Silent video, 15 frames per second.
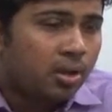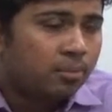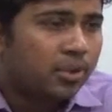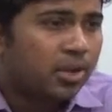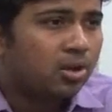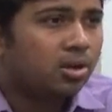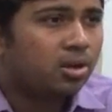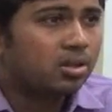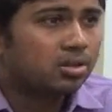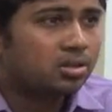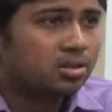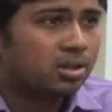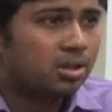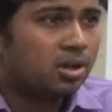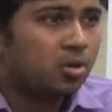
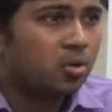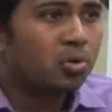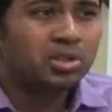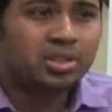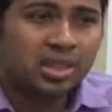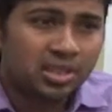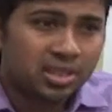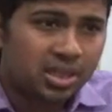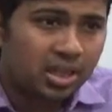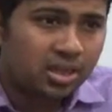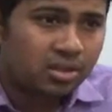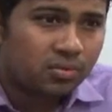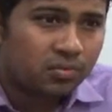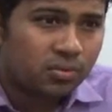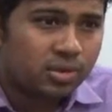Because Orissa state
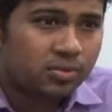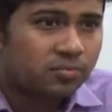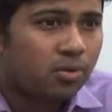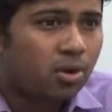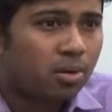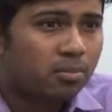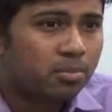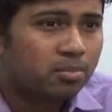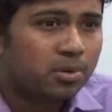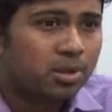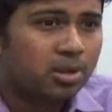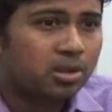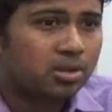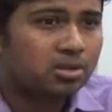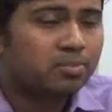was formed
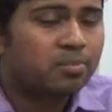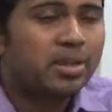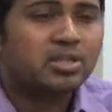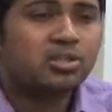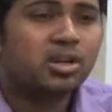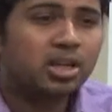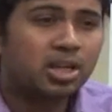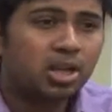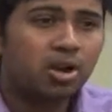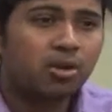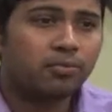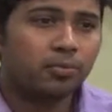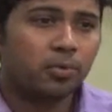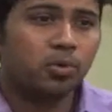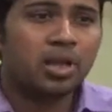because majority of
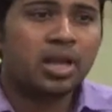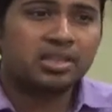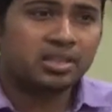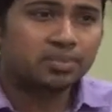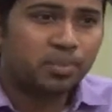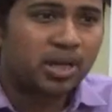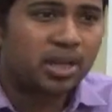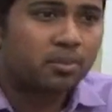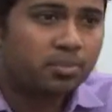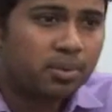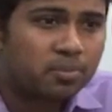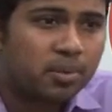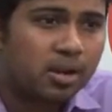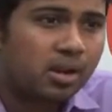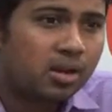Odia speaking
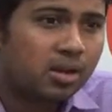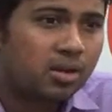people